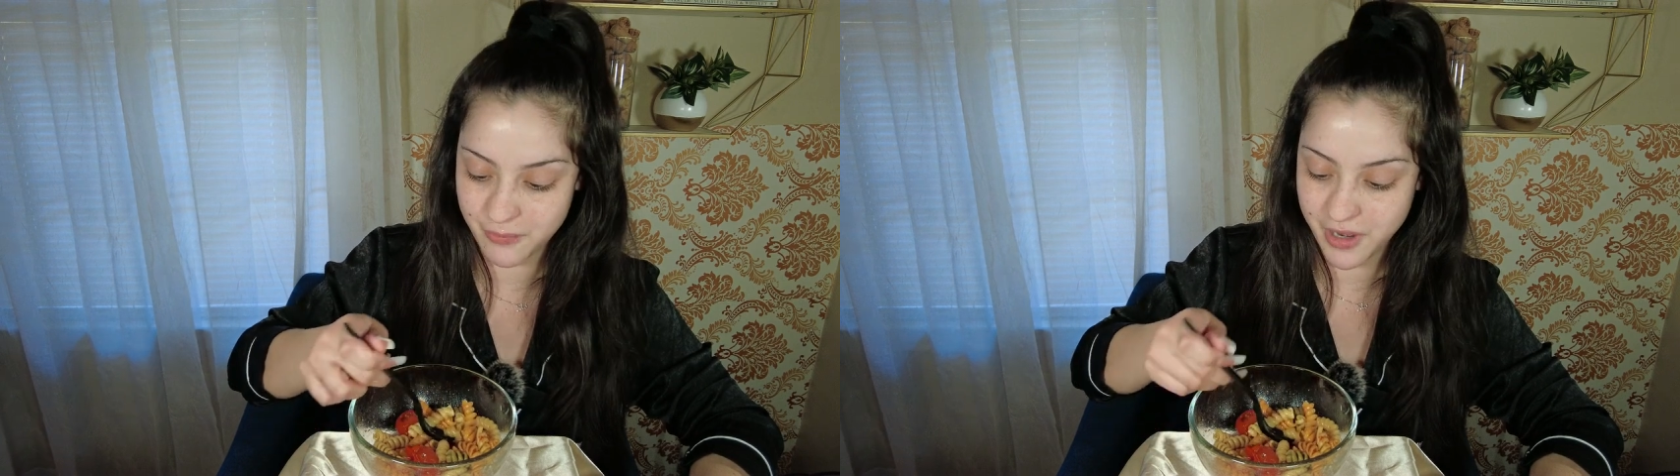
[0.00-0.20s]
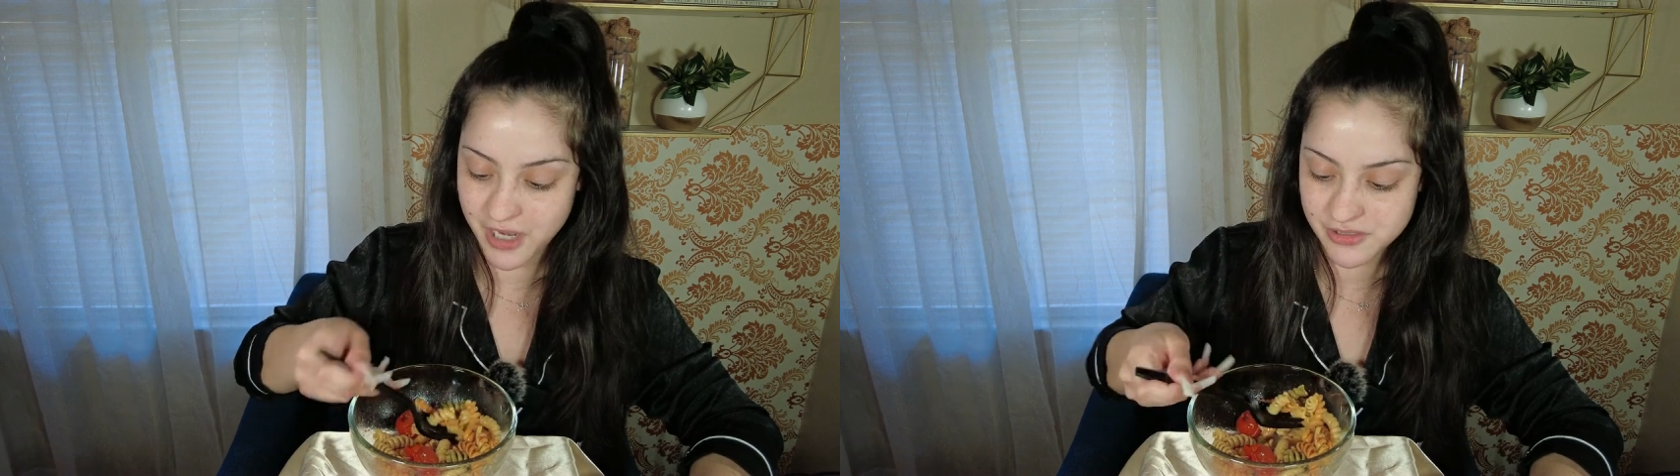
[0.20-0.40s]

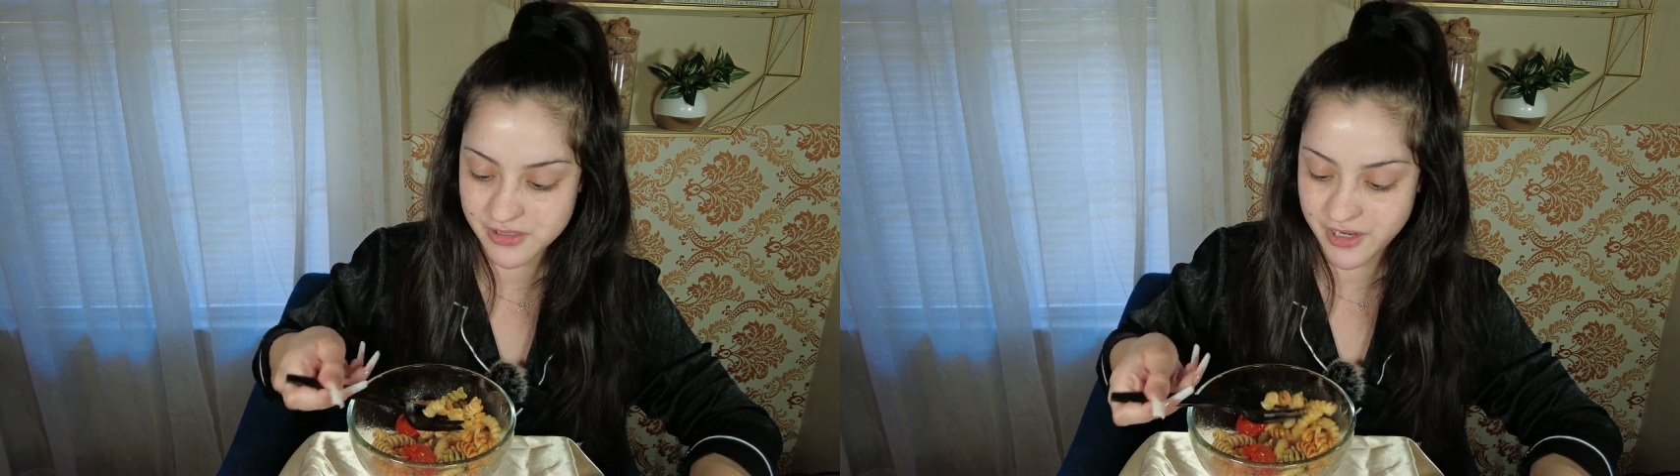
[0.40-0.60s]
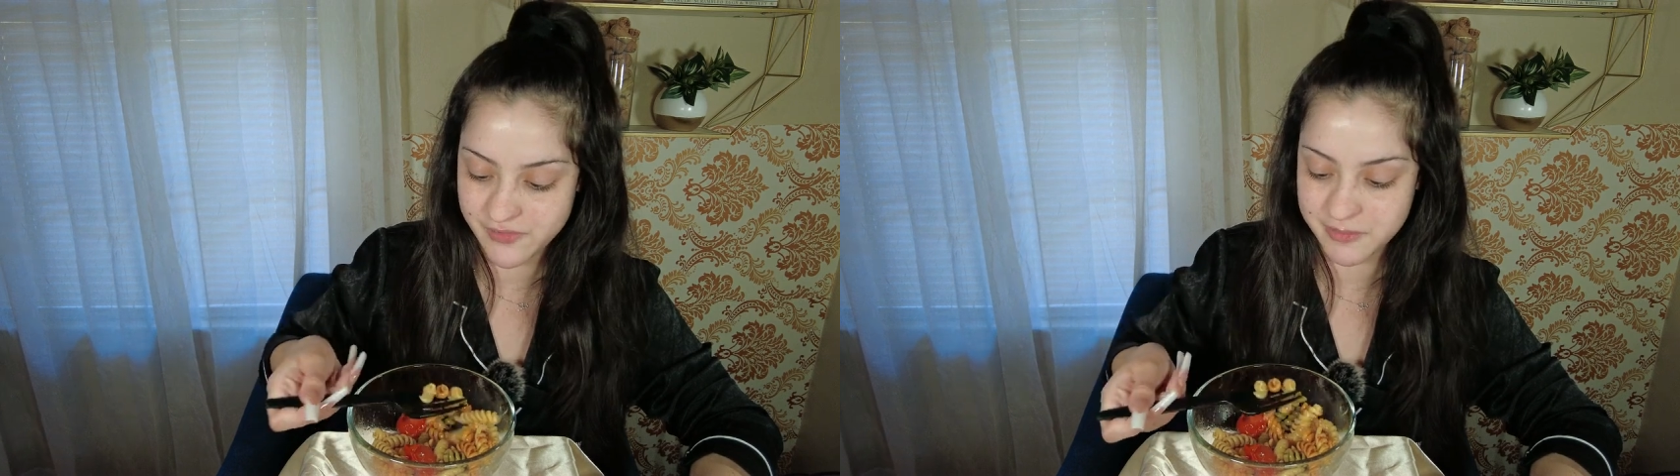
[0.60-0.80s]
We're actually
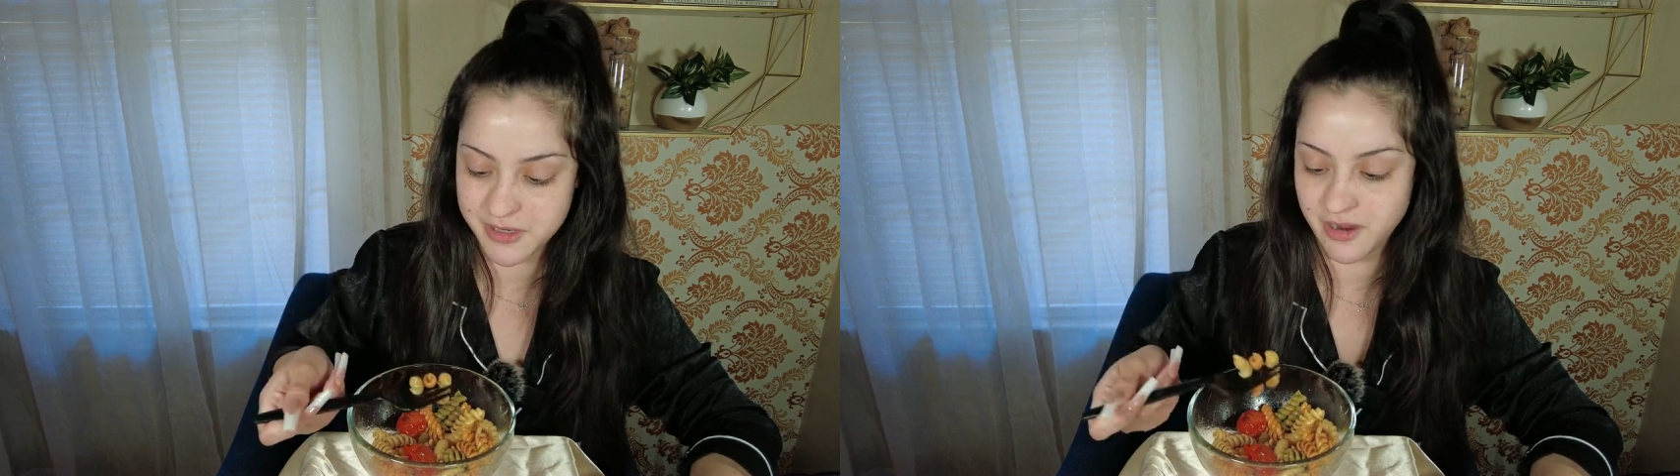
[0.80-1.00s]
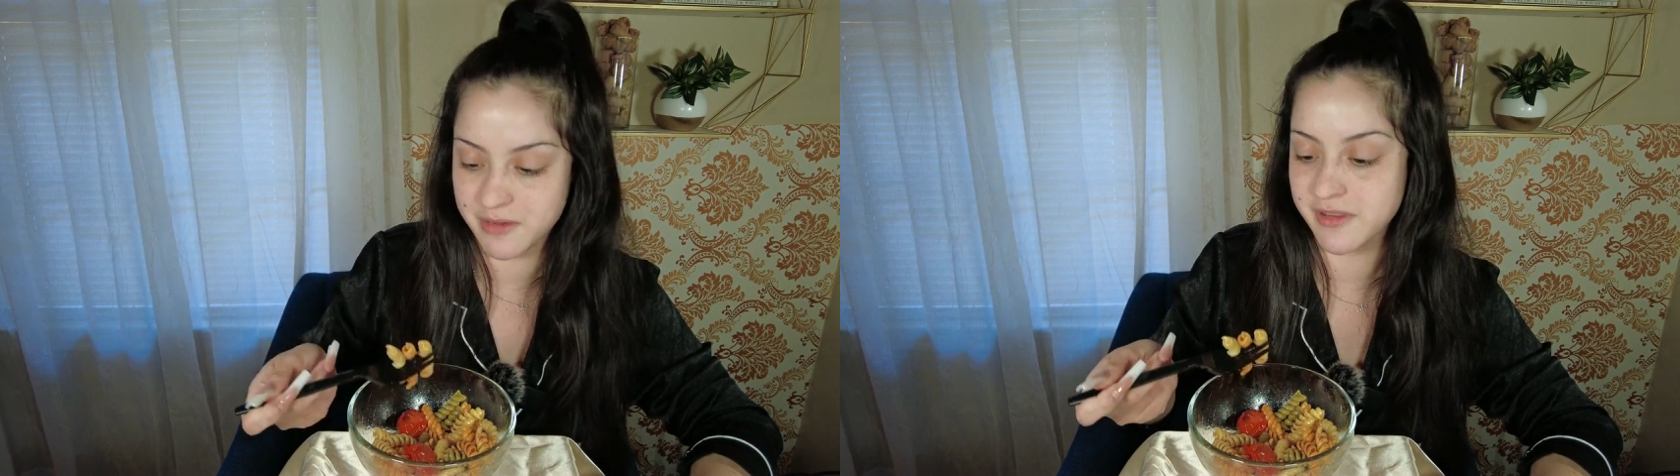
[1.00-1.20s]
not even gonna be
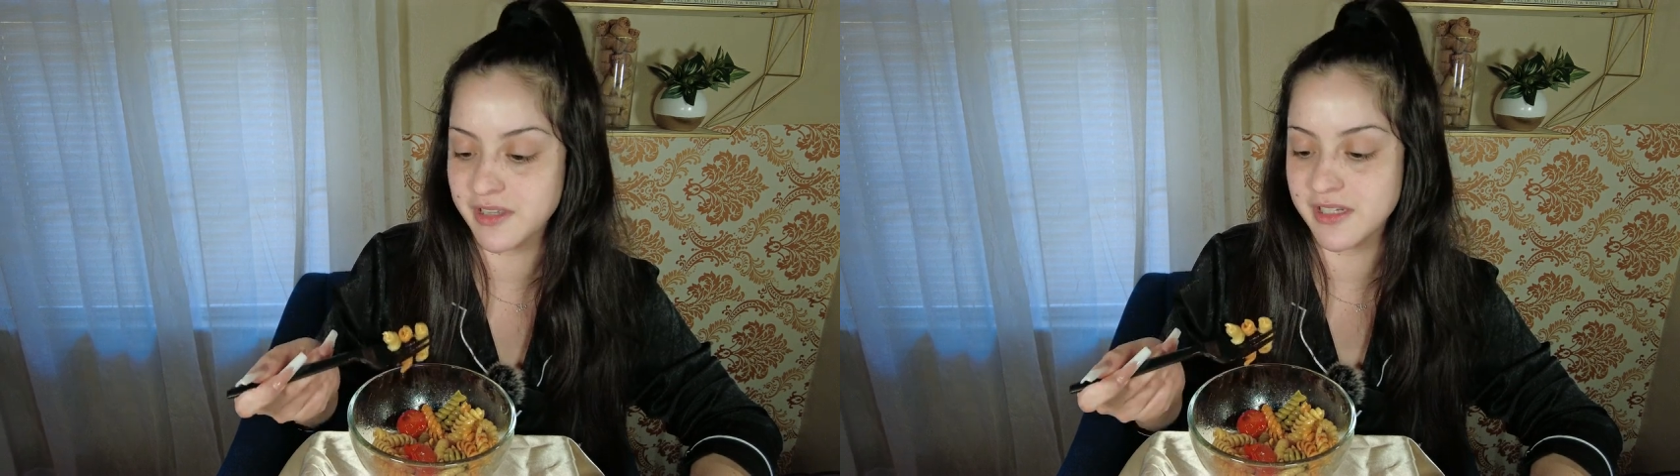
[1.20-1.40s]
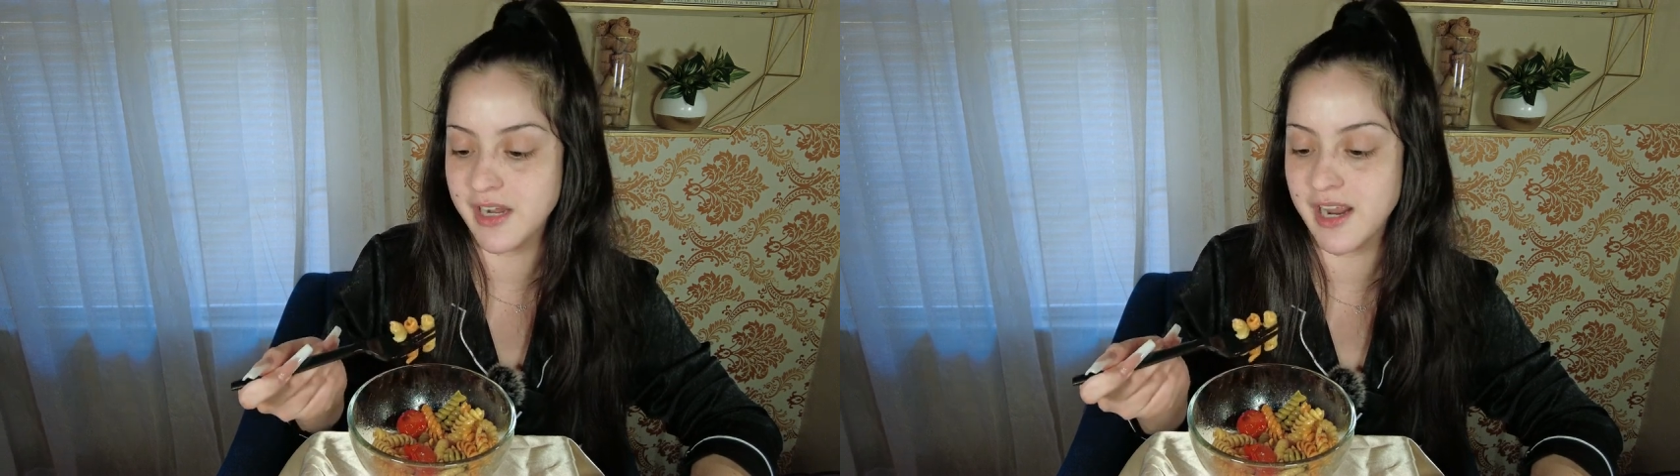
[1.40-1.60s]
talking about
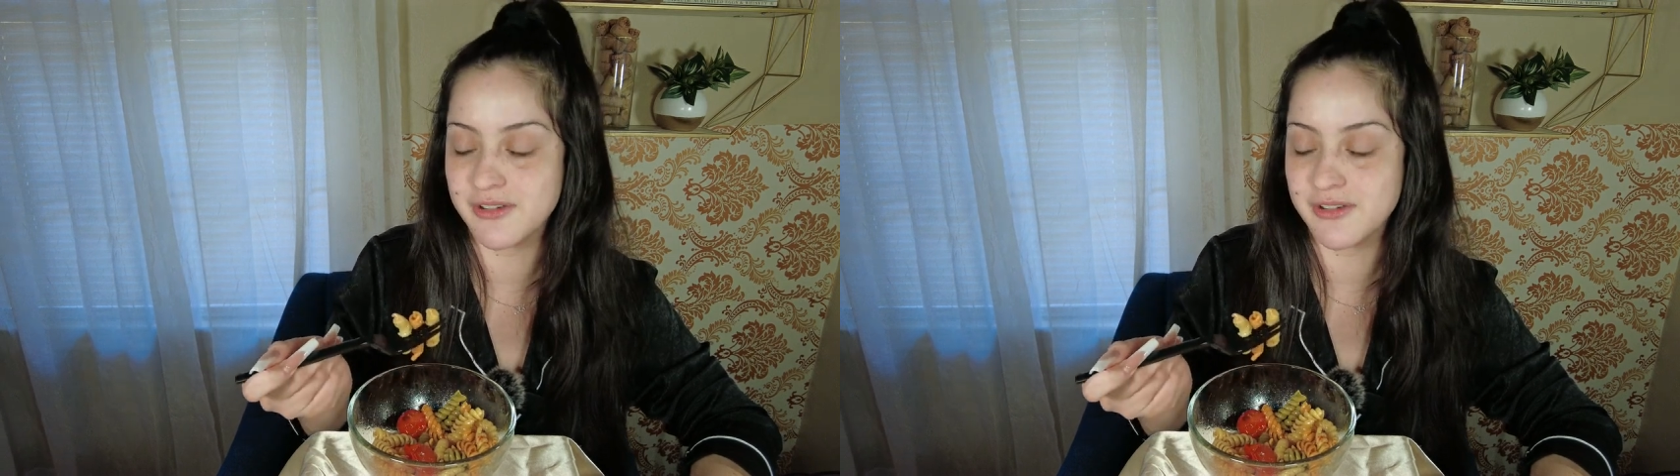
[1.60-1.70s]
that today.